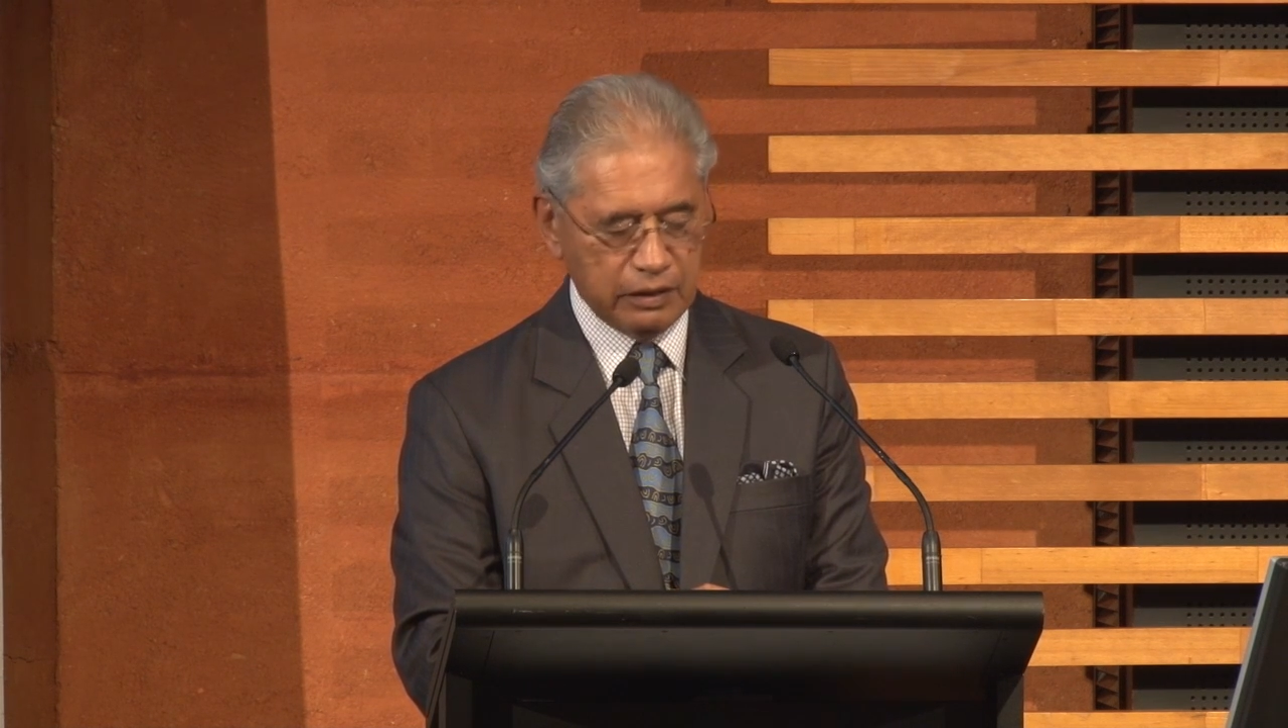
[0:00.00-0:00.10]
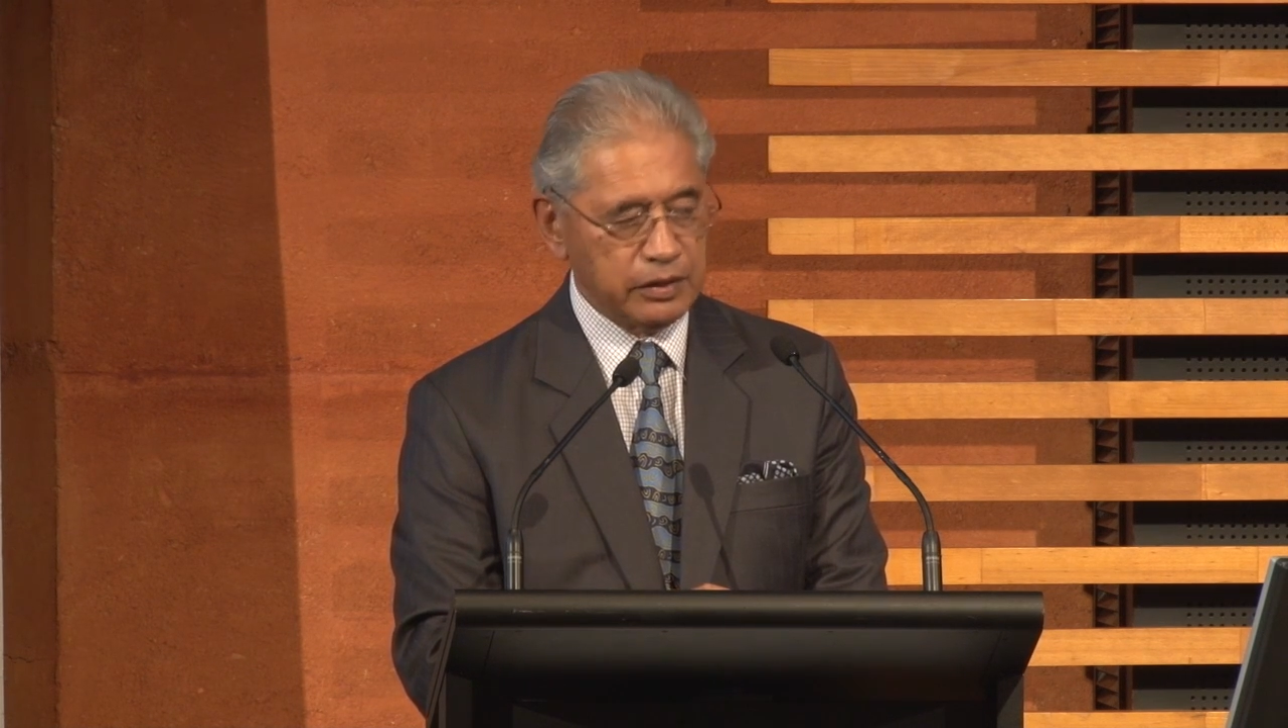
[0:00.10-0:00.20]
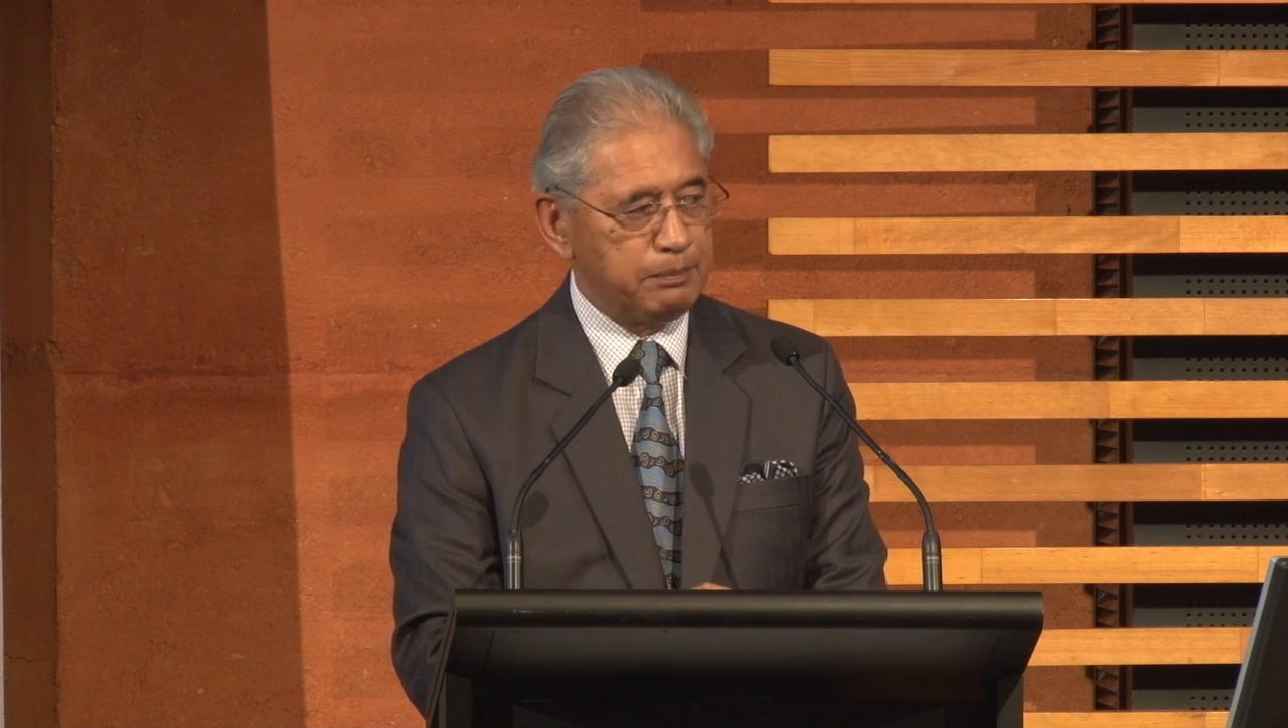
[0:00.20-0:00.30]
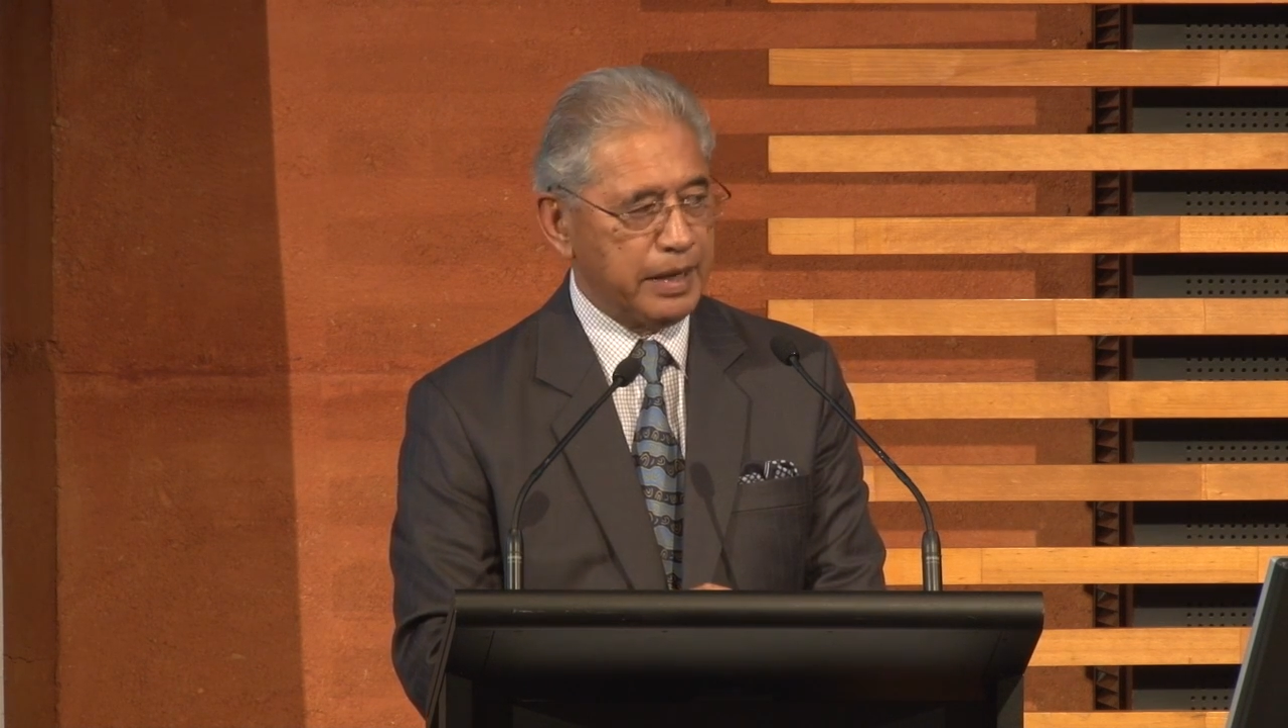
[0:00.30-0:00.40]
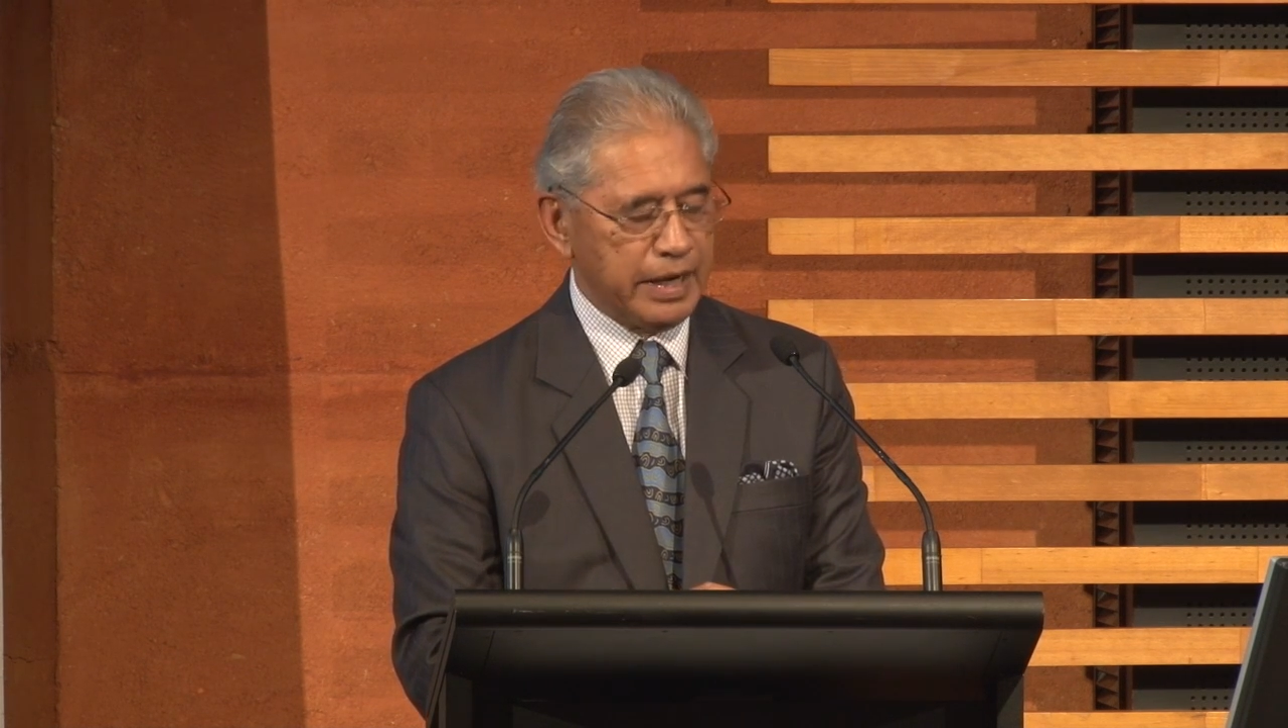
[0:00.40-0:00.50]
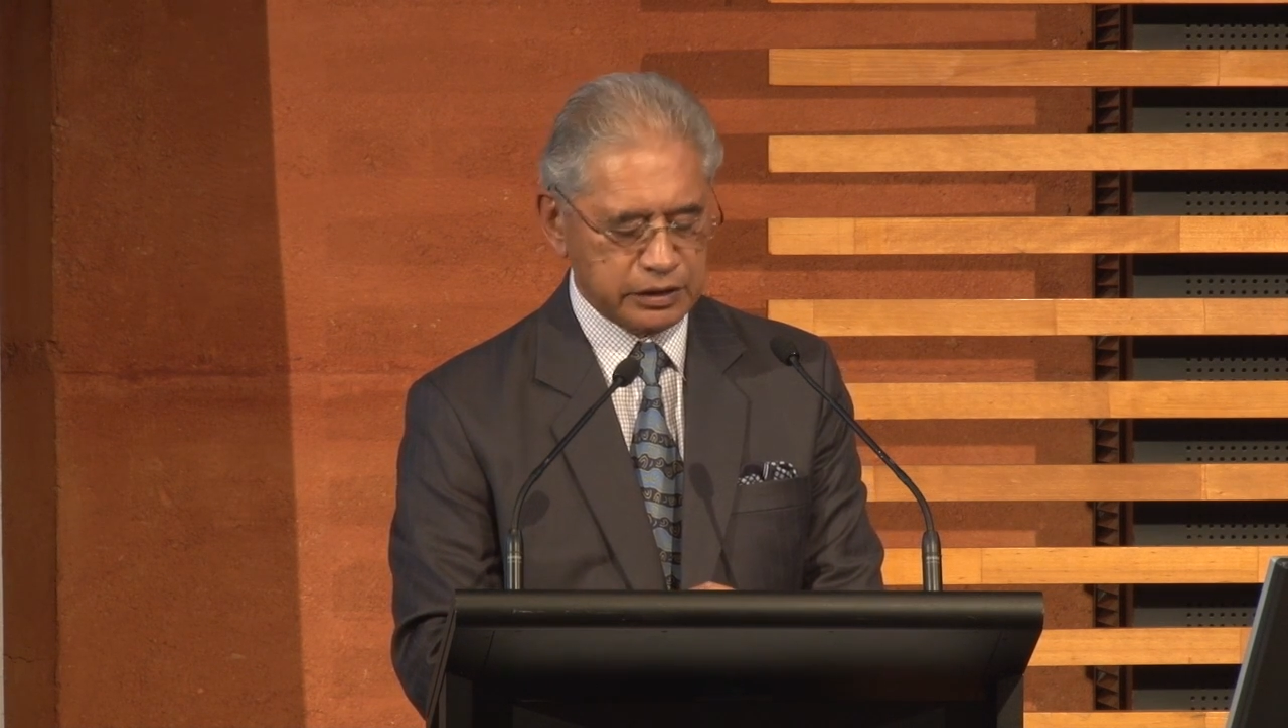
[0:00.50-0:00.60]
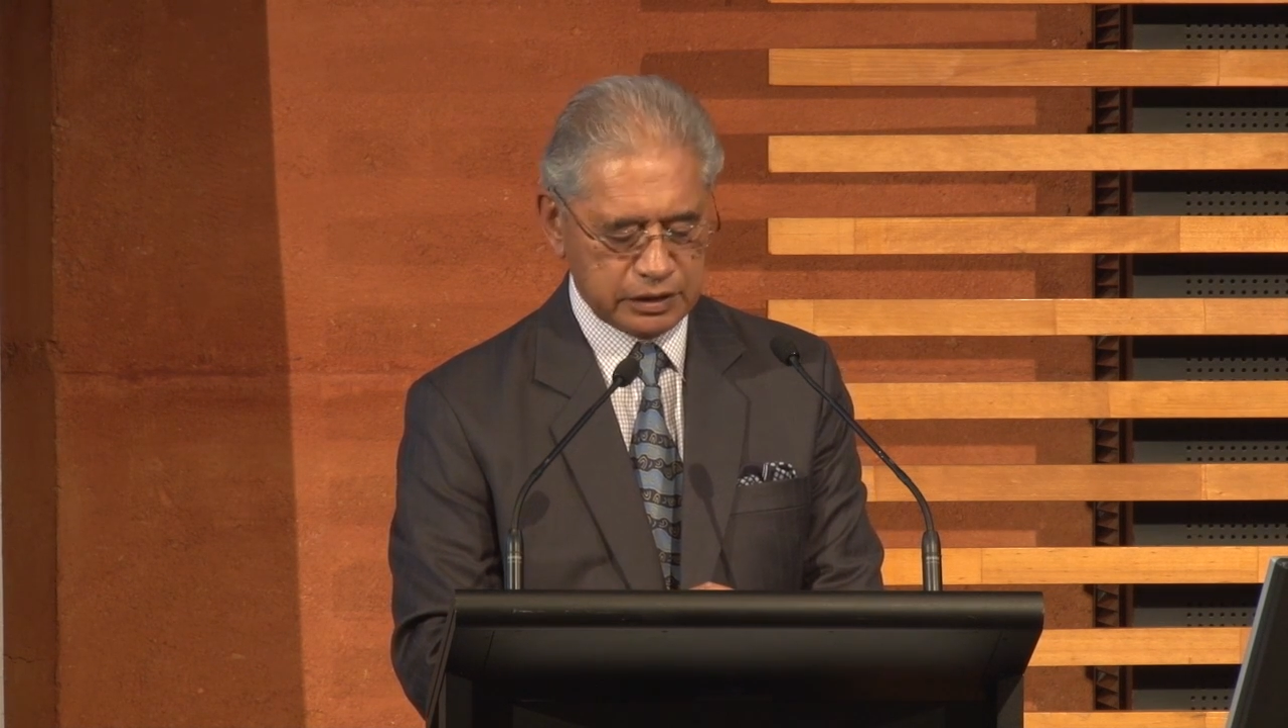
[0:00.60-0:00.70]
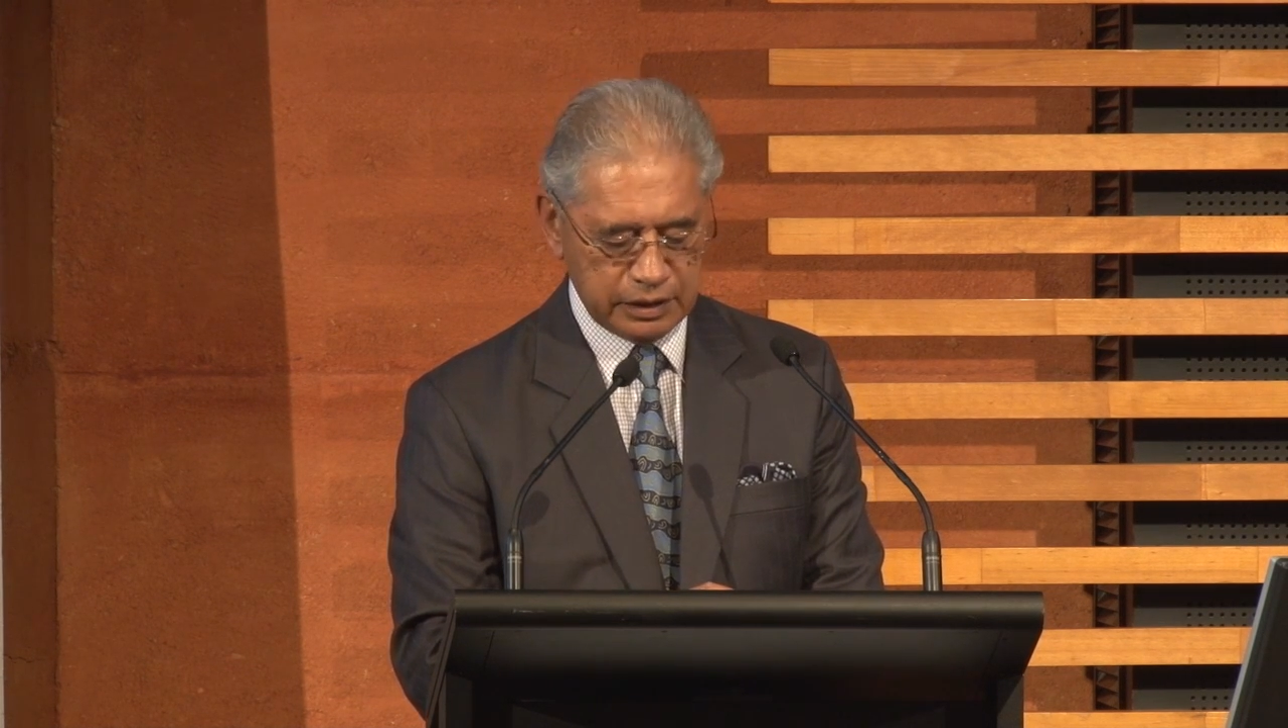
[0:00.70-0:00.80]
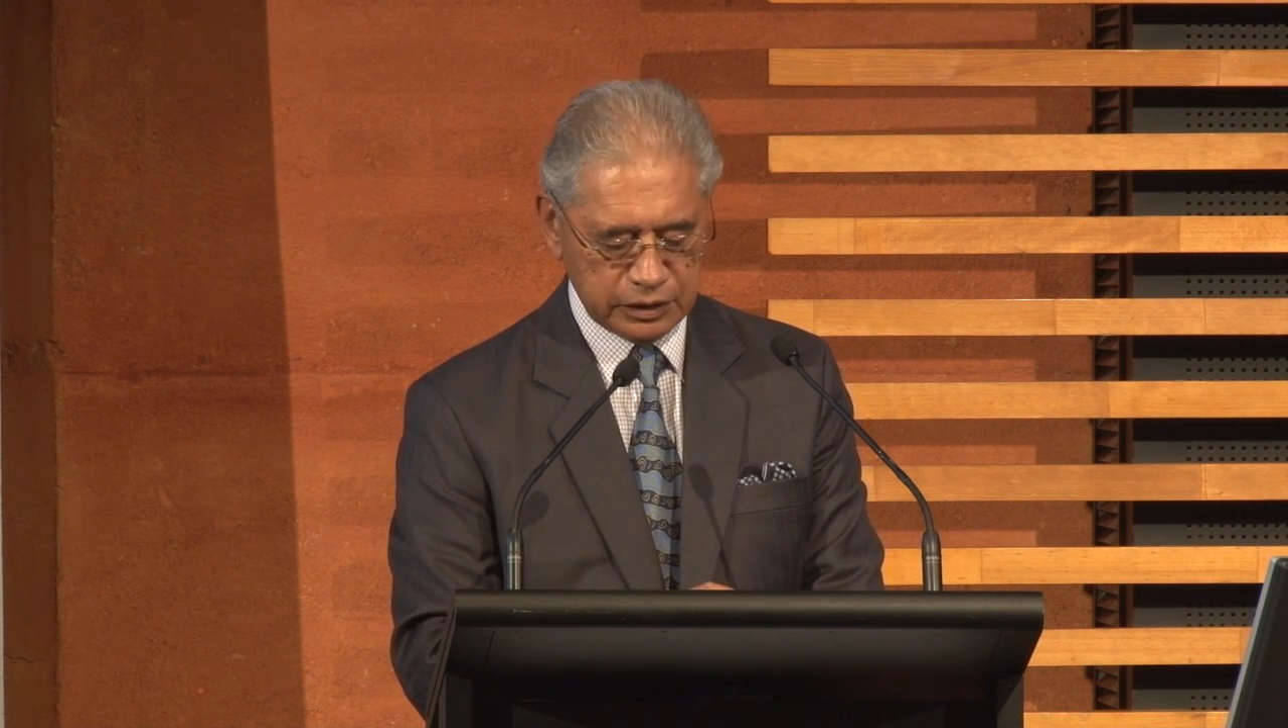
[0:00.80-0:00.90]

on the park's